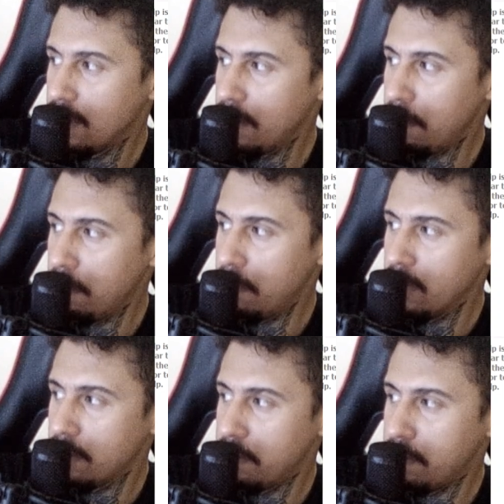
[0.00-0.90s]

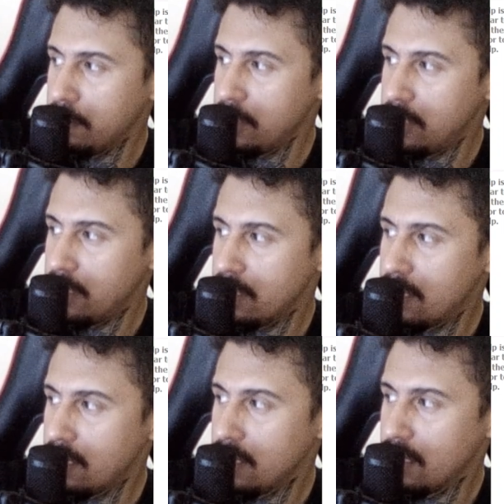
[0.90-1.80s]
Book
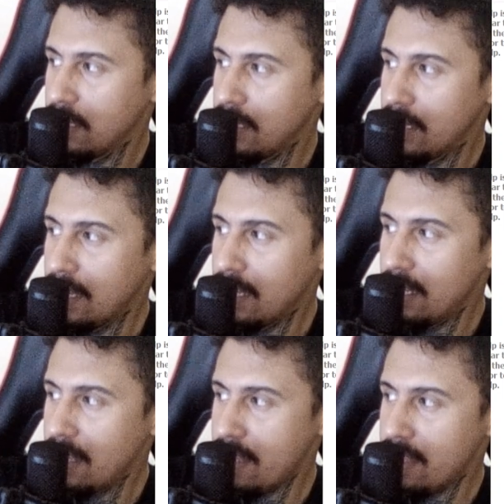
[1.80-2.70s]
publishers.
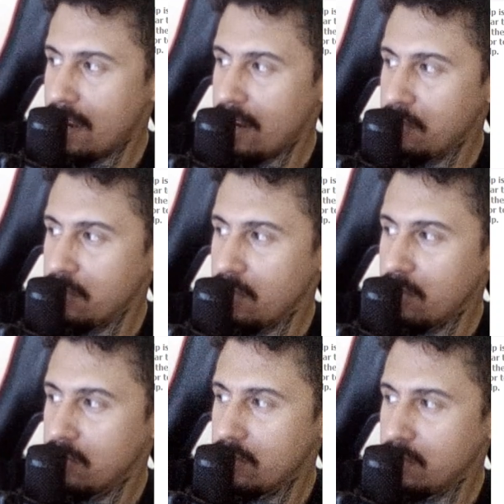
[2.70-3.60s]
There you
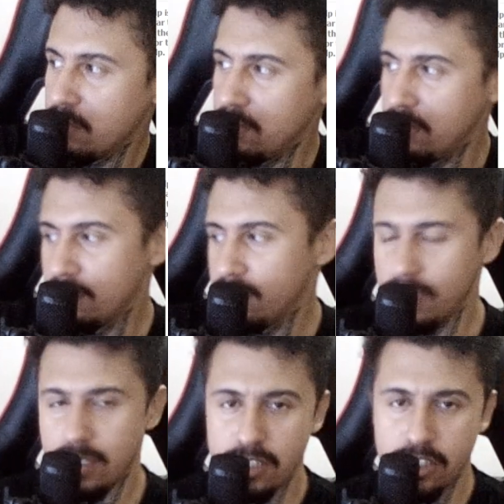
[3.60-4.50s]
go.
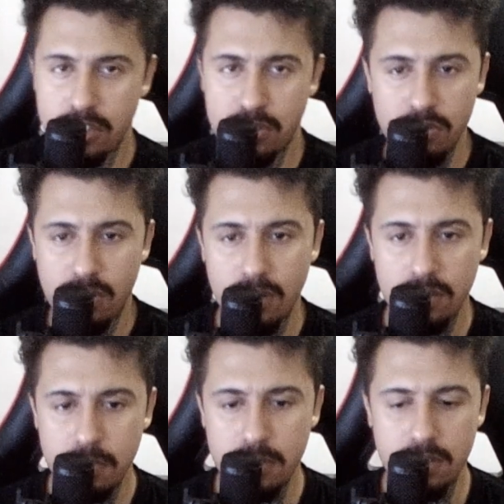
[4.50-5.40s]
Just two
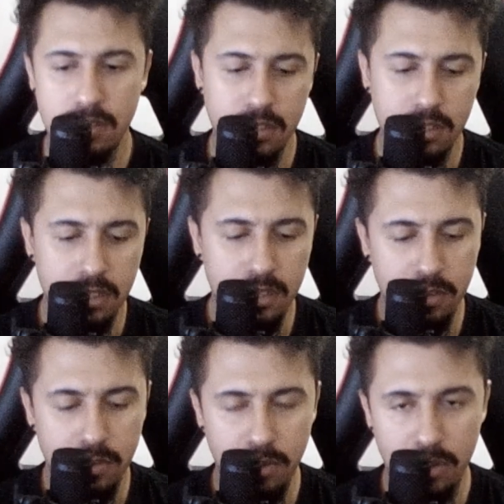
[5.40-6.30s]
columns.
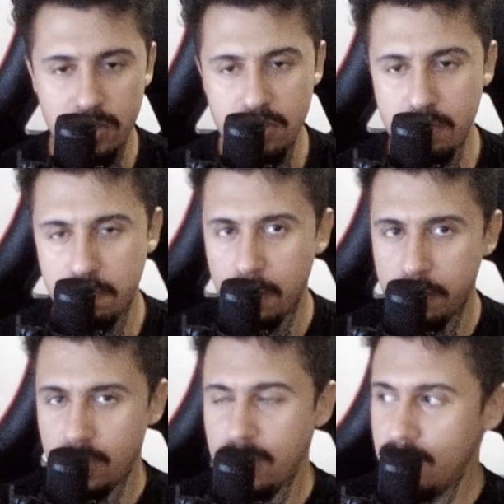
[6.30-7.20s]
We are going to
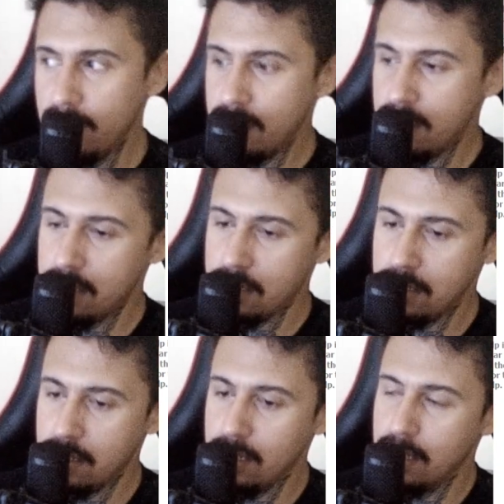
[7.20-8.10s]
populate this
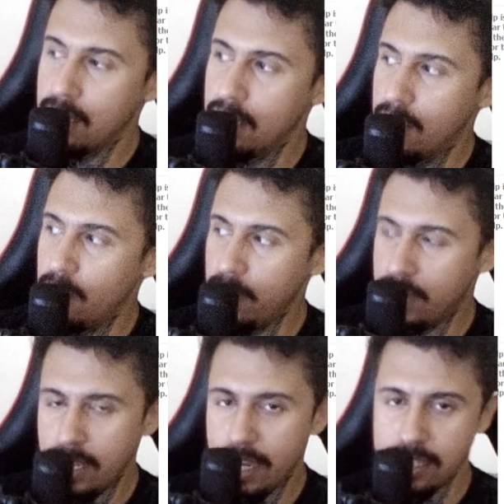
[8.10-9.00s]
with
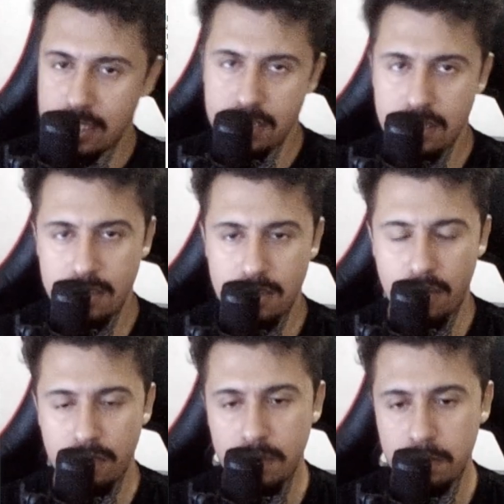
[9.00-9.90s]
the IDs
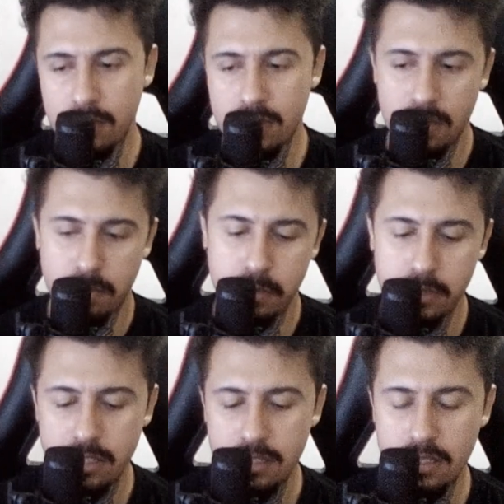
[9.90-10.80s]
of the books and the
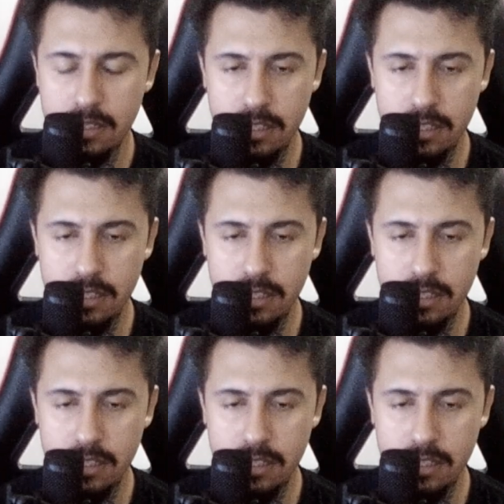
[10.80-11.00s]
publishers